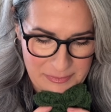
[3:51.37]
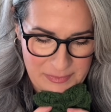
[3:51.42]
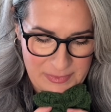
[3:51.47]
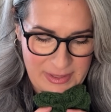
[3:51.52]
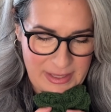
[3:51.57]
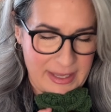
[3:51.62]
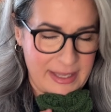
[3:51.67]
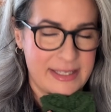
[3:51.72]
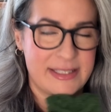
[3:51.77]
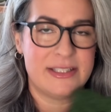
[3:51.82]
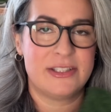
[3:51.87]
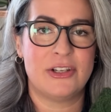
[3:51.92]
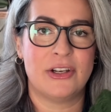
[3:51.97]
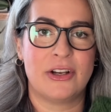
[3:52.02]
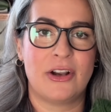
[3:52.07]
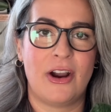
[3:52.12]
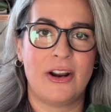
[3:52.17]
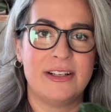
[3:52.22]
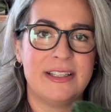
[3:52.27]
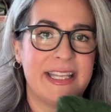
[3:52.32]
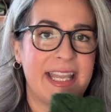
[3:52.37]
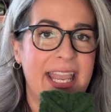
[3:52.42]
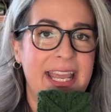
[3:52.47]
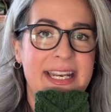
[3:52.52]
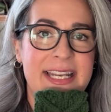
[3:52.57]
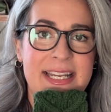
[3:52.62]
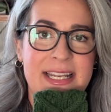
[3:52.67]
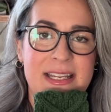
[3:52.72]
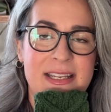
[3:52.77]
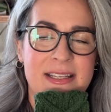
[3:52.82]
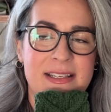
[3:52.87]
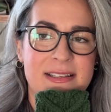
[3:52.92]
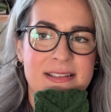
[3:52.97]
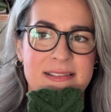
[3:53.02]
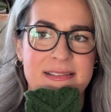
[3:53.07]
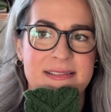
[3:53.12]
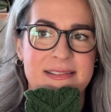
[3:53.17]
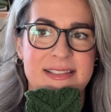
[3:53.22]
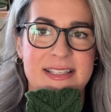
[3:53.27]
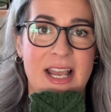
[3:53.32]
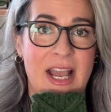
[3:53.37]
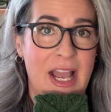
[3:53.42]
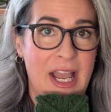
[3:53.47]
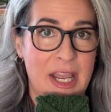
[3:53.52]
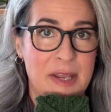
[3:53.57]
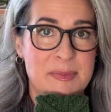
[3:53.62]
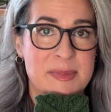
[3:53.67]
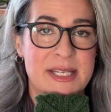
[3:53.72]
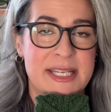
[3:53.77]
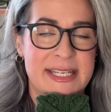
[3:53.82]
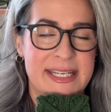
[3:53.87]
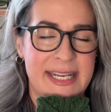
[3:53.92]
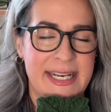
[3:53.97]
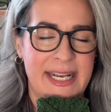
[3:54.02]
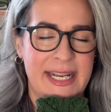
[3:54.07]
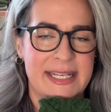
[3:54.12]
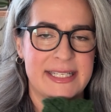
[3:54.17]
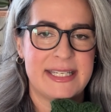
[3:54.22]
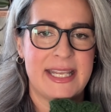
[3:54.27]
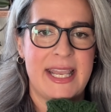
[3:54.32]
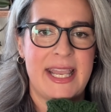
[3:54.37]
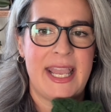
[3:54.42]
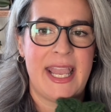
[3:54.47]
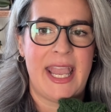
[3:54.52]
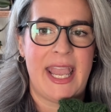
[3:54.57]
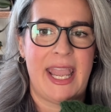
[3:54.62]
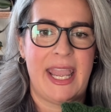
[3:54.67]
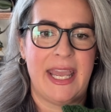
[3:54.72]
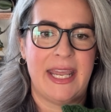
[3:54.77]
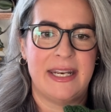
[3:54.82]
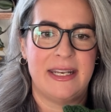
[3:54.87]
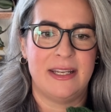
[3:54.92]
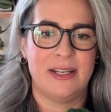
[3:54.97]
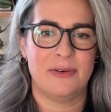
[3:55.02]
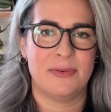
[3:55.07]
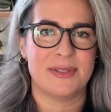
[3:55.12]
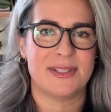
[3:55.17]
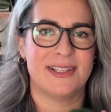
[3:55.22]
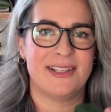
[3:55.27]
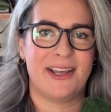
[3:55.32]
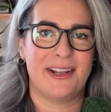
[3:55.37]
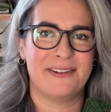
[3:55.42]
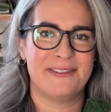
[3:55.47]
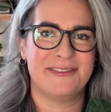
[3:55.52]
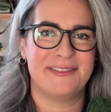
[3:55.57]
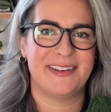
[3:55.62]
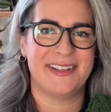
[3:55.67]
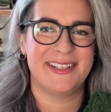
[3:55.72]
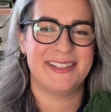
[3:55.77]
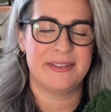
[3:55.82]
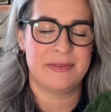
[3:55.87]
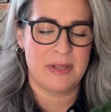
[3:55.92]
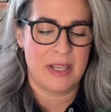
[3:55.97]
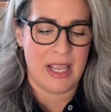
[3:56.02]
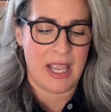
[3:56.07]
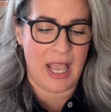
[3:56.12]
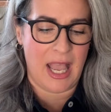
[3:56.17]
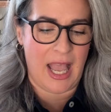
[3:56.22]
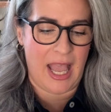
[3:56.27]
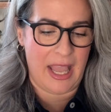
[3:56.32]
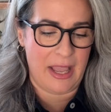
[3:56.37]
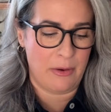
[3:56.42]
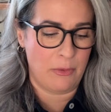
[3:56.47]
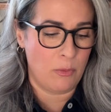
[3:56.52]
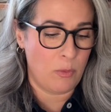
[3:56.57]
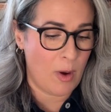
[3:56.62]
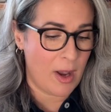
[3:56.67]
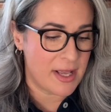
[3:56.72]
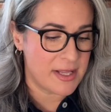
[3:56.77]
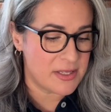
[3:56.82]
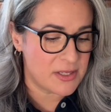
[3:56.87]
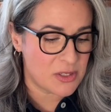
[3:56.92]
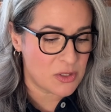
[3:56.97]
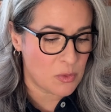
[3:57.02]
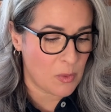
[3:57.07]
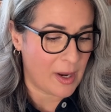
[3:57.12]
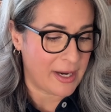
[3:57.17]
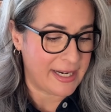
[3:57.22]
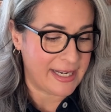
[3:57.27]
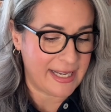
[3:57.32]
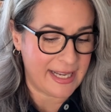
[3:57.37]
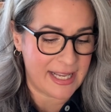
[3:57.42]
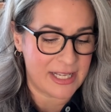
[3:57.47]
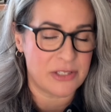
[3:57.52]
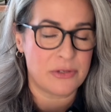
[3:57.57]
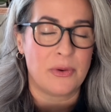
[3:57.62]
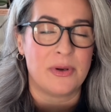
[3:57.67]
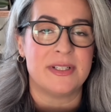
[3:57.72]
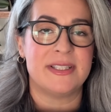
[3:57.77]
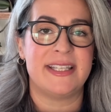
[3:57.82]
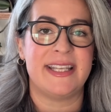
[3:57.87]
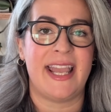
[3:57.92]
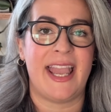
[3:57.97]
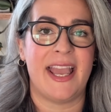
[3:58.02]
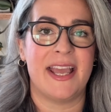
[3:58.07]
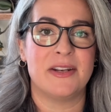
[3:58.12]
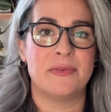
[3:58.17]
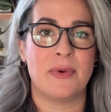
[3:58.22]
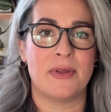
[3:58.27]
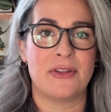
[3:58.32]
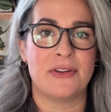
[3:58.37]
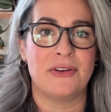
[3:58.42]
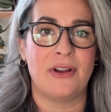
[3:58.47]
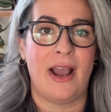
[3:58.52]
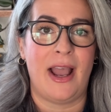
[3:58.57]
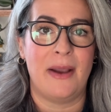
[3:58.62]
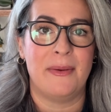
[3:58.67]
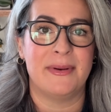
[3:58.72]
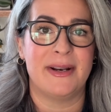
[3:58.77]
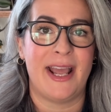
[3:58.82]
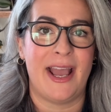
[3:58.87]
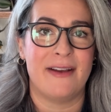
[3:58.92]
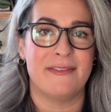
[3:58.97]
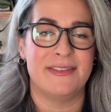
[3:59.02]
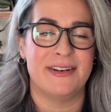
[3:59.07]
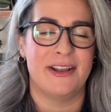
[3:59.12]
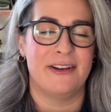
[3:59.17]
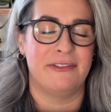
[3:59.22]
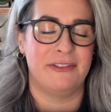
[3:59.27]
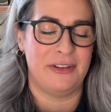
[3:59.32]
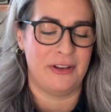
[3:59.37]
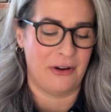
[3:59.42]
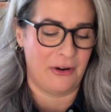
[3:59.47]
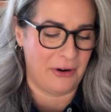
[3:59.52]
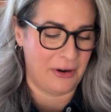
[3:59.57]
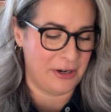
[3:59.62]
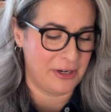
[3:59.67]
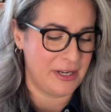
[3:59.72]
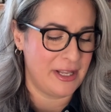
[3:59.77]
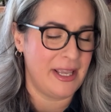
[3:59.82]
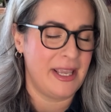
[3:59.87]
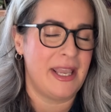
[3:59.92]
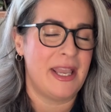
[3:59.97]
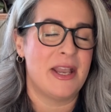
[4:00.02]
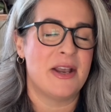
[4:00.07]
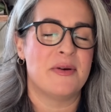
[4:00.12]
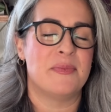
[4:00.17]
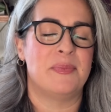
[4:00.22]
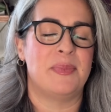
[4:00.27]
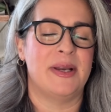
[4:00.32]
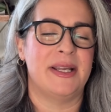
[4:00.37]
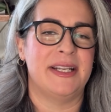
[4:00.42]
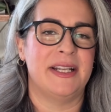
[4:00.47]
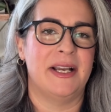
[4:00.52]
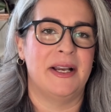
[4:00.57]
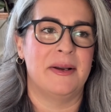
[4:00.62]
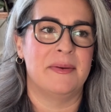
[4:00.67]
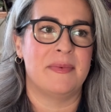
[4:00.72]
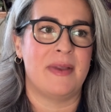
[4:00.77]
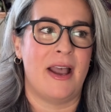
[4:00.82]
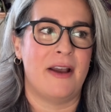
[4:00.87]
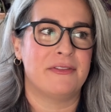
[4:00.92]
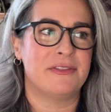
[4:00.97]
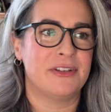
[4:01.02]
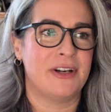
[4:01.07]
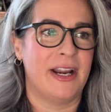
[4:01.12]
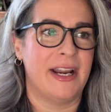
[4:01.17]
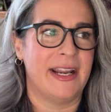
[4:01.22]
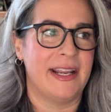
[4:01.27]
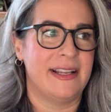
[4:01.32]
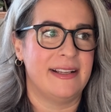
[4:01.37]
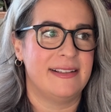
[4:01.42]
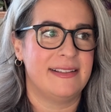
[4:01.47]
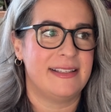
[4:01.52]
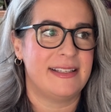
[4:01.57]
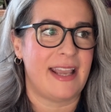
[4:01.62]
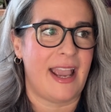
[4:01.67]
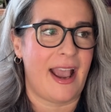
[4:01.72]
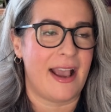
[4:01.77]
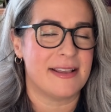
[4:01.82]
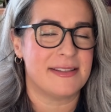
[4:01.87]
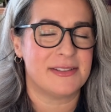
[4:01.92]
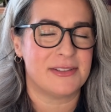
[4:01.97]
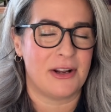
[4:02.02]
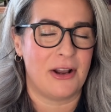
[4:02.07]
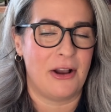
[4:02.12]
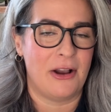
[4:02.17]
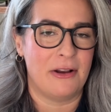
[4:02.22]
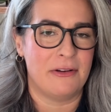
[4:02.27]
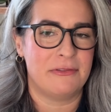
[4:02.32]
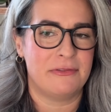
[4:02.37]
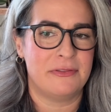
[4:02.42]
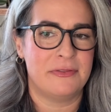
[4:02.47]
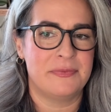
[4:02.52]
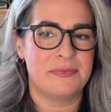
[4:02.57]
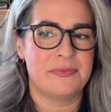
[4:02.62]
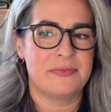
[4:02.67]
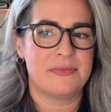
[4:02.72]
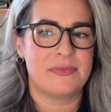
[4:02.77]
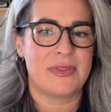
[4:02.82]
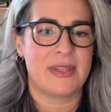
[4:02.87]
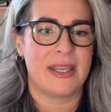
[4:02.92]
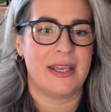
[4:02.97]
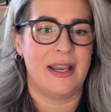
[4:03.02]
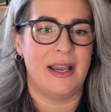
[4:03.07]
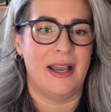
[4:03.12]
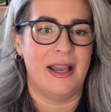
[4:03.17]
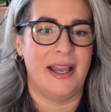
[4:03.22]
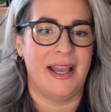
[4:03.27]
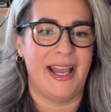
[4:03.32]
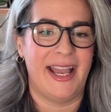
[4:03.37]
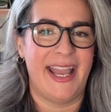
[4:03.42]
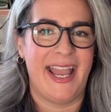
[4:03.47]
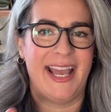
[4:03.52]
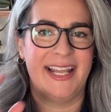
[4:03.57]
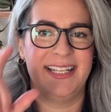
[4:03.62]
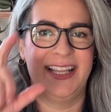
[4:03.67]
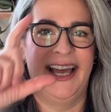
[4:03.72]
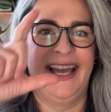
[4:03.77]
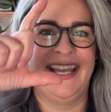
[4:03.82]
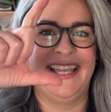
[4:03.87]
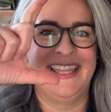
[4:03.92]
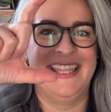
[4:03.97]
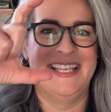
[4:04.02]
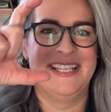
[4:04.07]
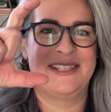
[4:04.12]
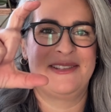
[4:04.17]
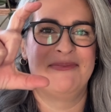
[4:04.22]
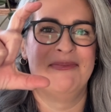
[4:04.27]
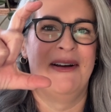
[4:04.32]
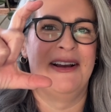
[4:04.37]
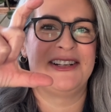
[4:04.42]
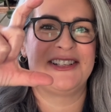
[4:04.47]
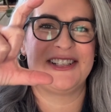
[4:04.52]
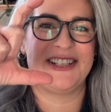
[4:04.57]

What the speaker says: it took hardly any time to knit it, and it was a lot of fun. I was sweating it towards the end whether or not I would have enough yarn, but after I cast off, I had like this much